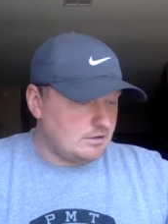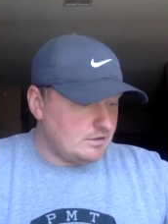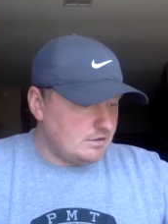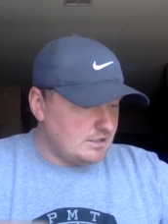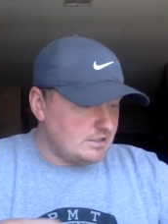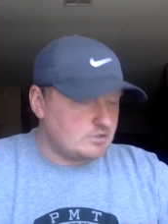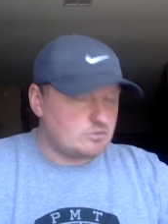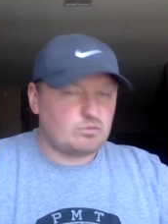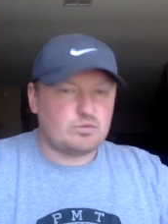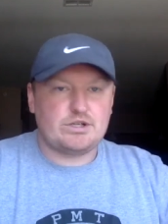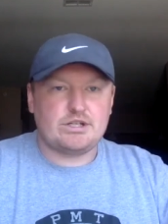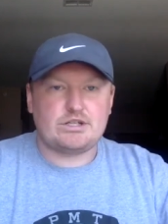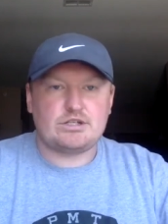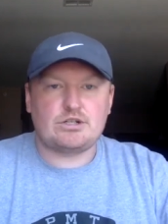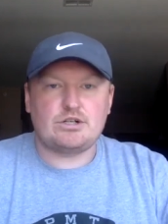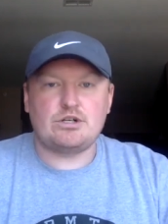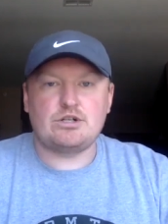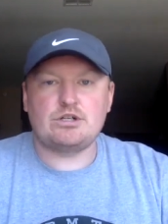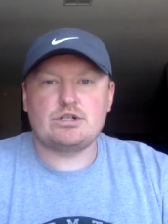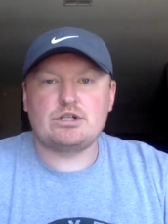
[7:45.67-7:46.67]
this
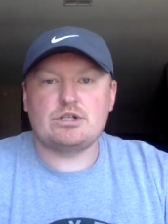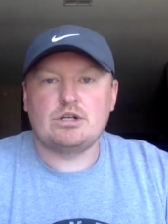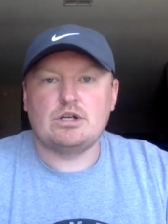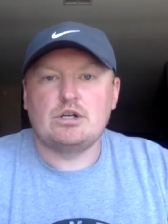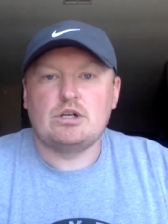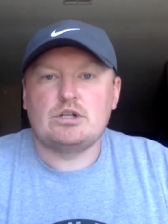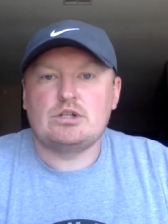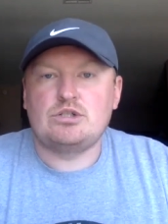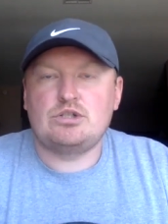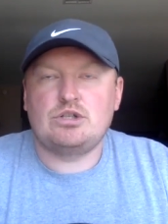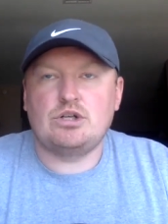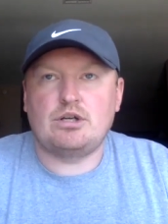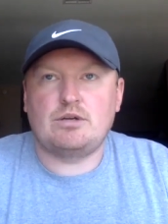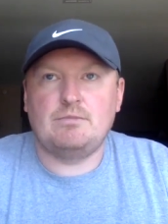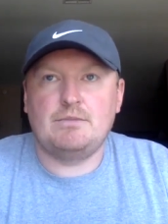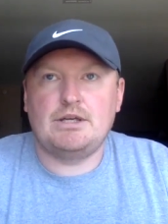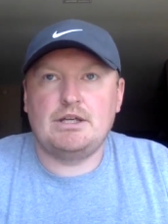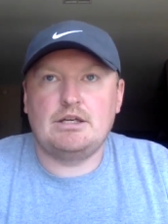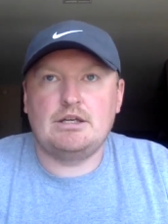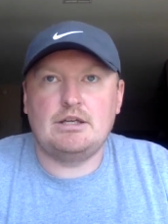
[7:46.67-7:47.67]
research took
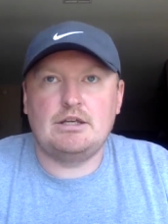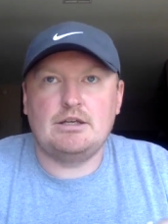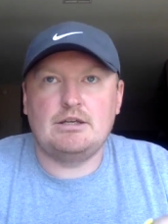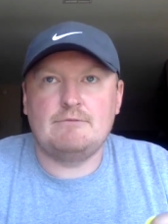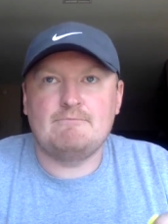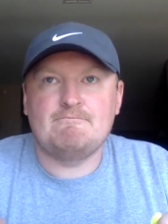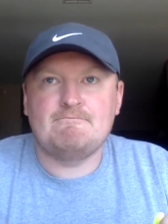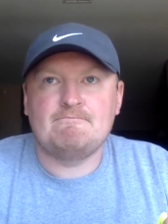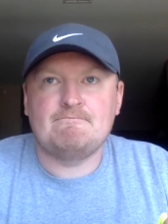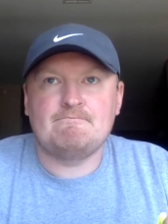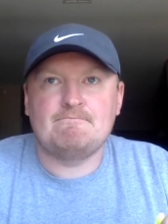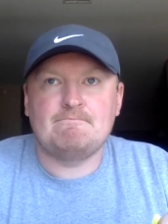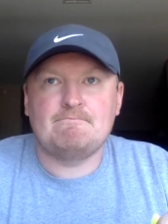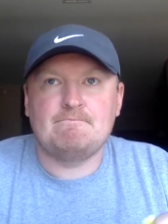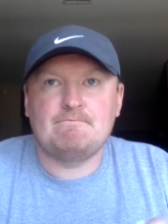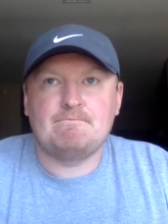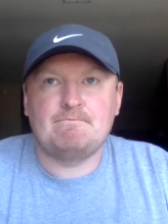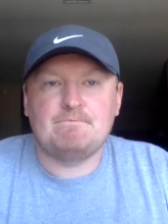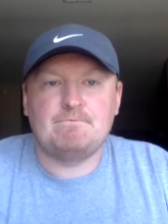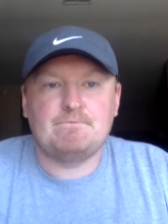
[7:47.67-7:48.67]
me
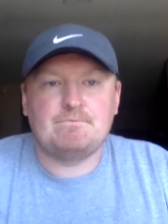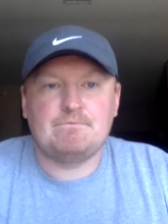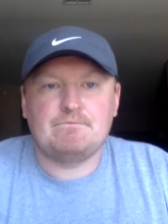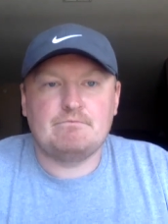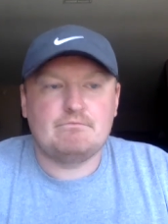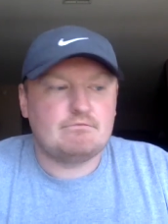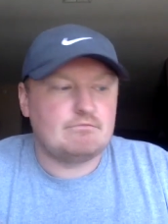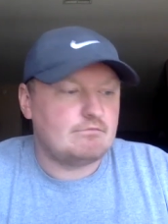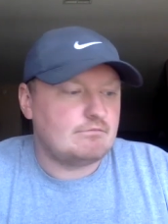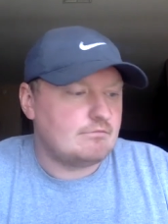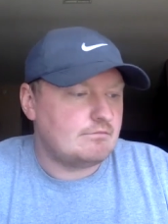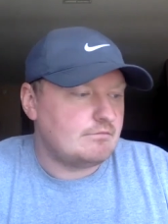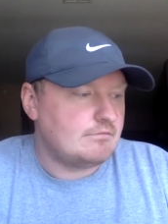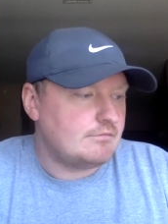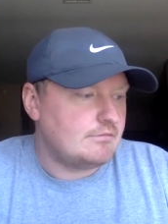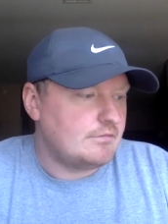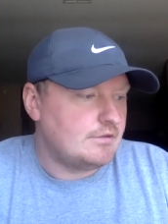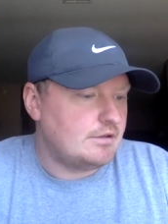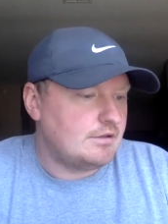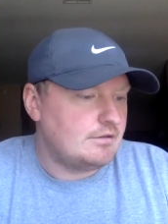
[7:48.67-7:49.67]

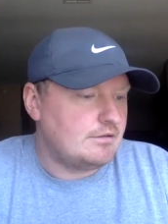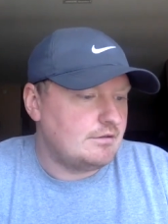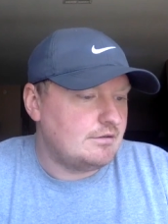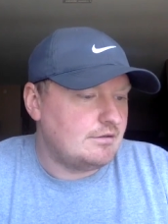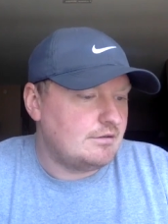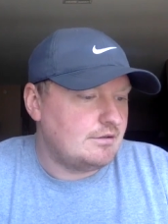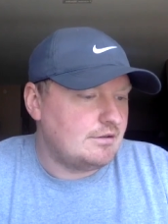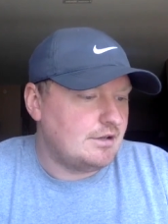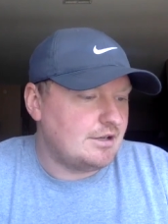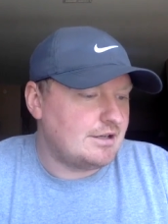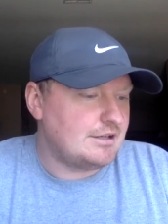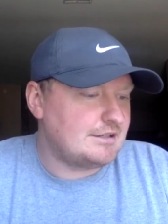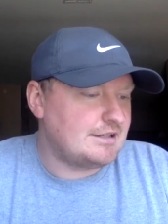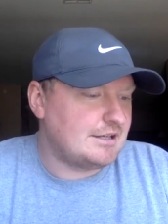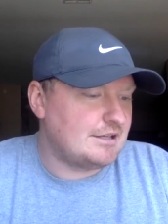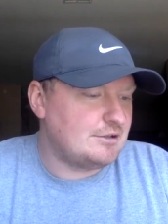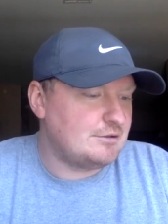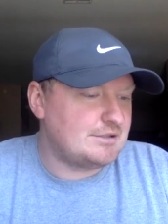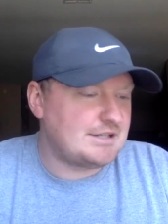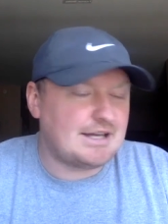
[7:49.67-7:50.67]
it could
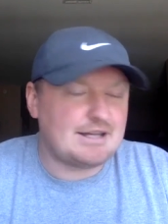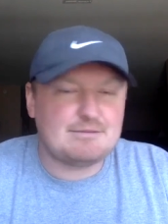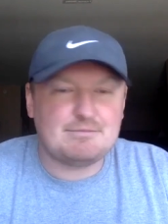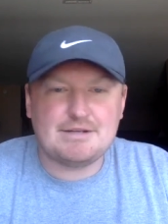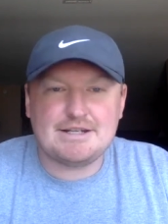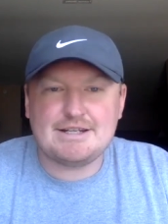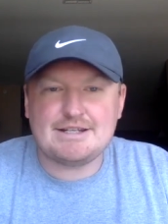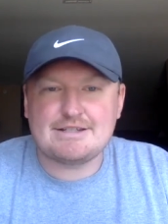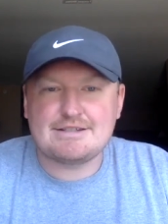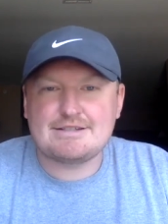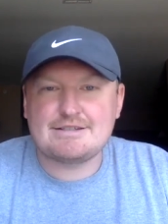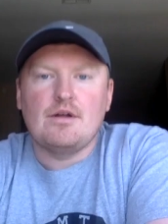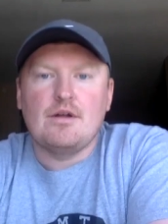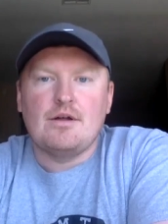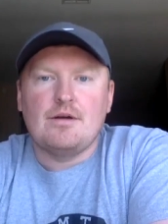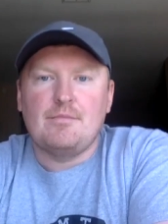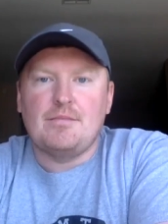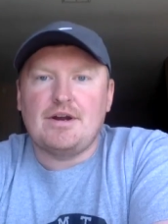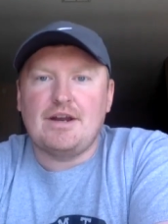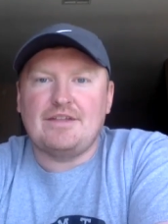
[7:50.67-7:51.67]
take you 10 minutes.
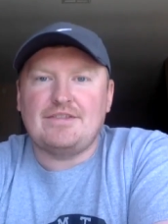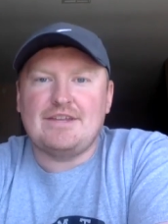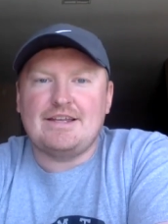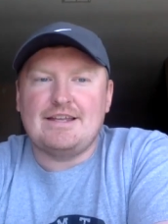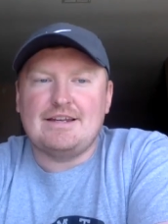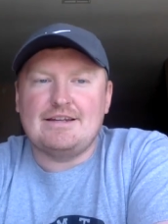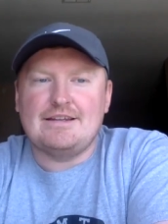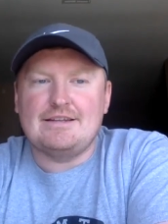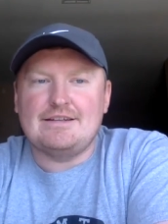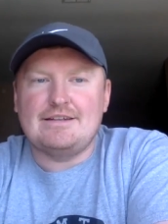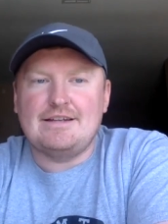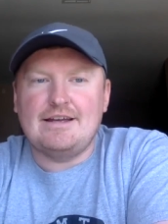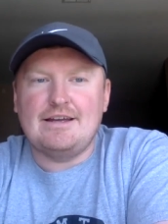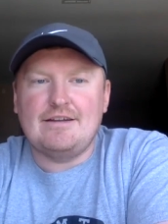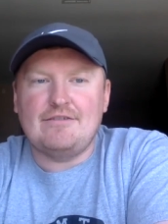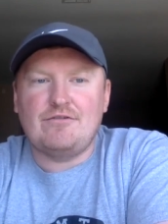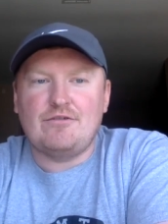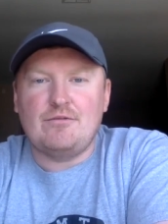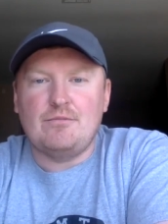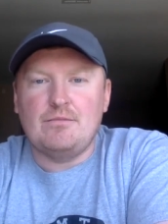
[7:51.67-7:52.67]
But at the end of the
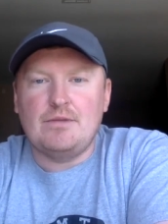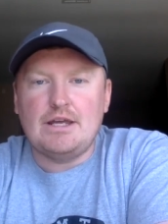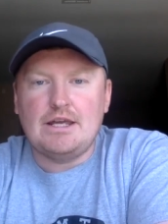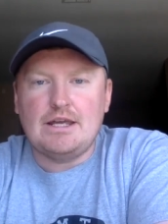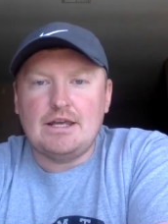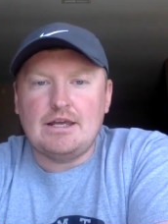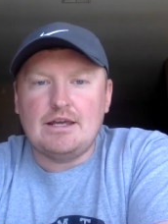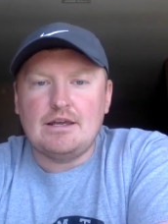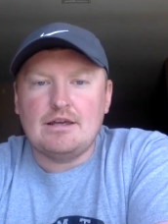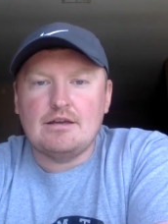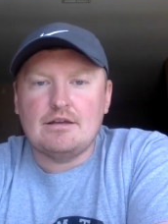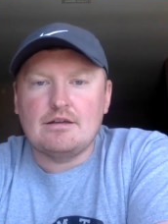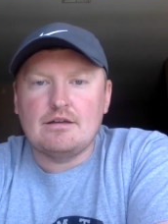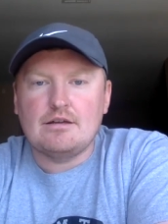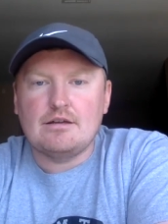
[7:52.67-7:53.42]
day for me,